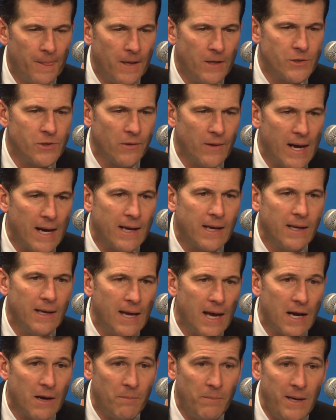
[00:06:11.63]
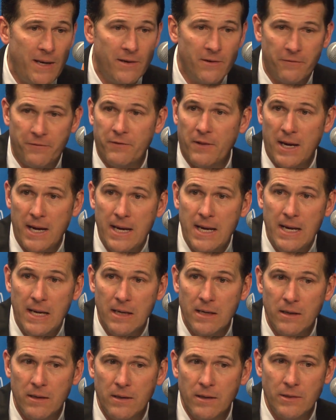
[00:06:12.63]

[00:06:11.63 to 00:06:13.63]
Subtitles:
And so that can kind of be deflating.